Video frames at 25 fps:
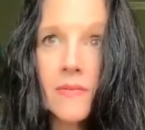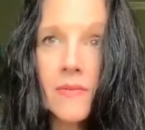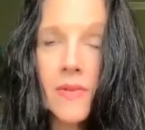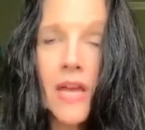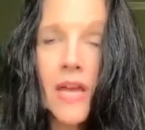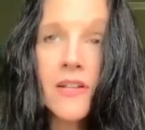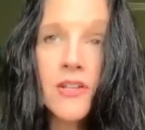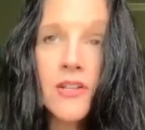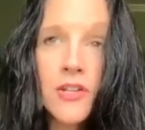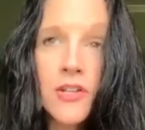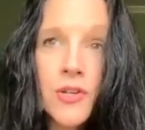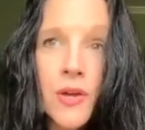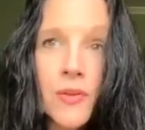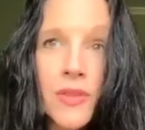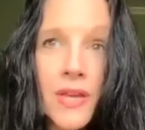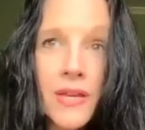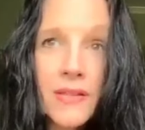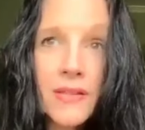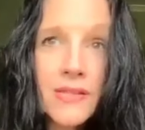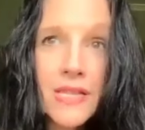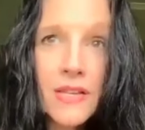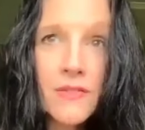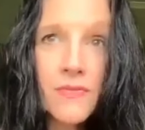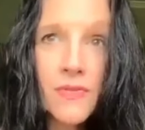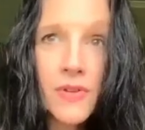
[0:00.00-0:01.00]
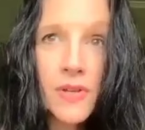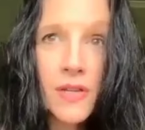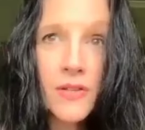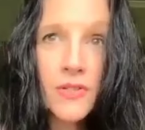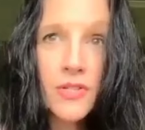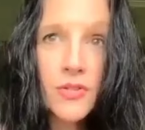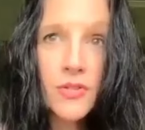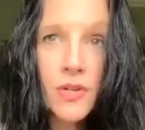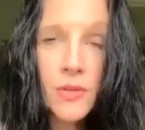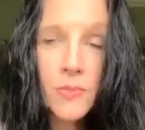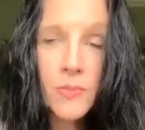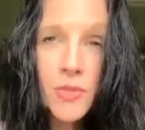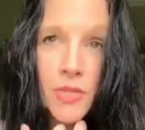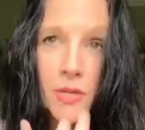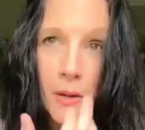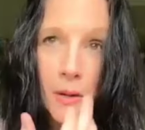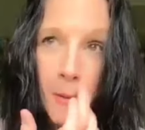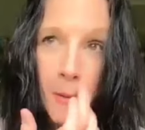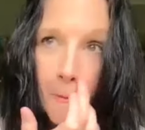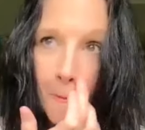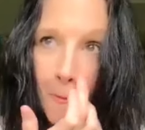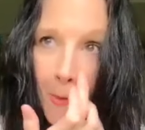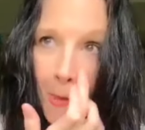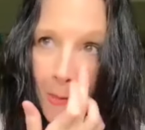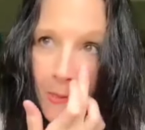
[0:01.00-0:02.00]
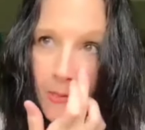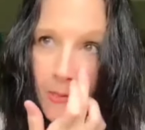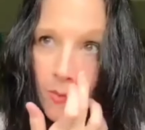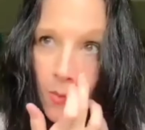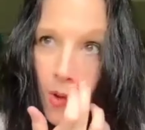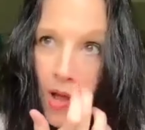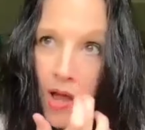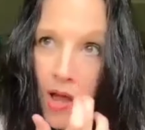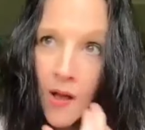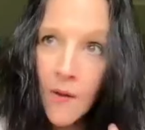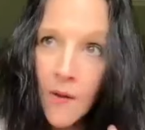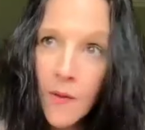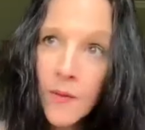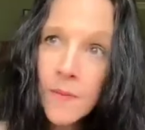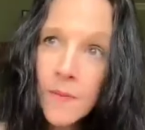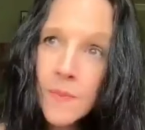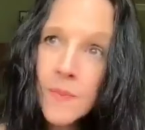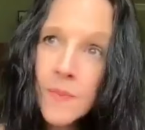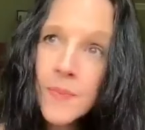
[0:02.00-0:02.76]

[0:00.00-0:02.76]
And you know, that's even a scripture as well.